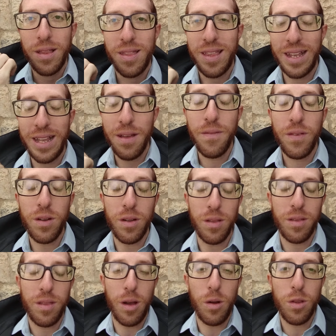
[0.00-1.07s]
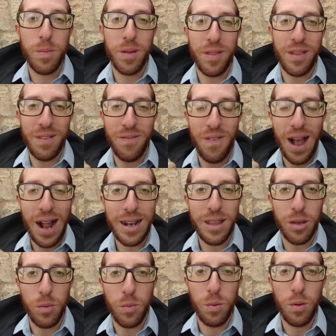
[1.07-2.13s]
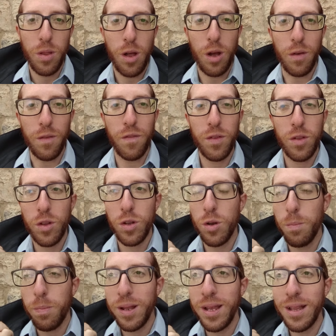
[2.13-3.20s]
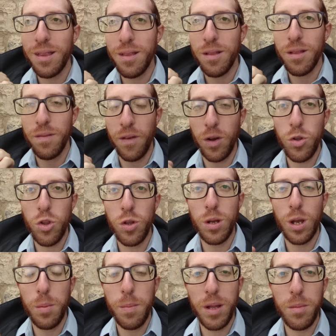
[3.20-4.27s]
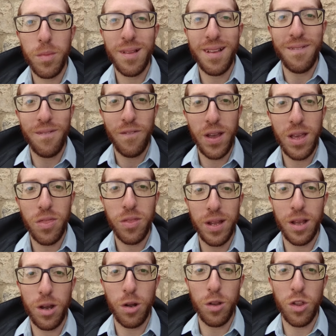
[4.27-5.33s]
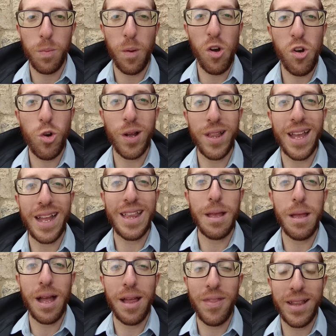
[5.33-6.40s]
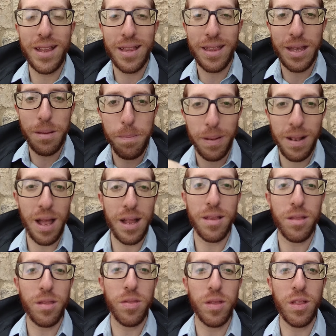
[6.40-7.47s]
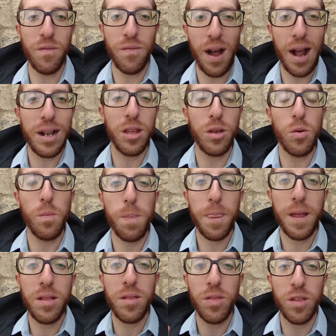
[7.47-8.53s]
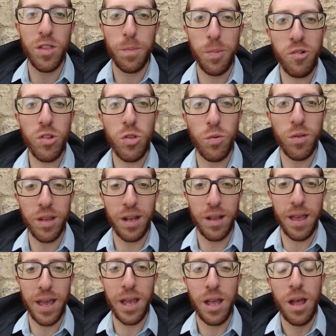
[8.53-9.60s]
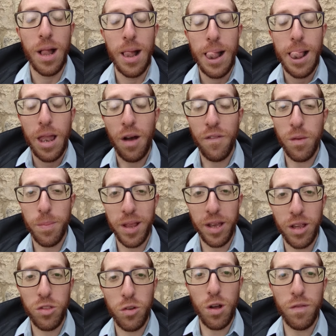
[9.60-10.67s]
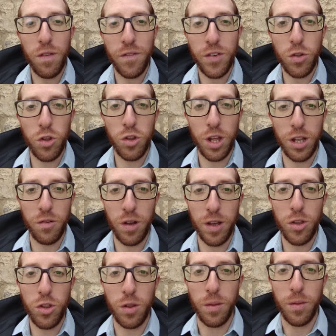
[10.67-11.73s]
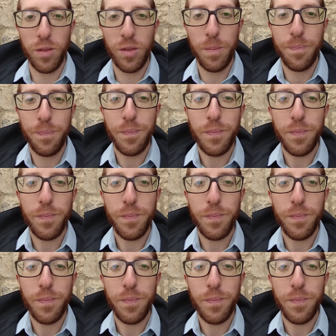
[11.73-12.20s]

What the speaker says: significant, ultimate, this value of complete devotion, commitment, and faith in HaKadosh Baruch Hu, and then it implants this value into the spiritual DNA of the Bnei Yisrael for future generations.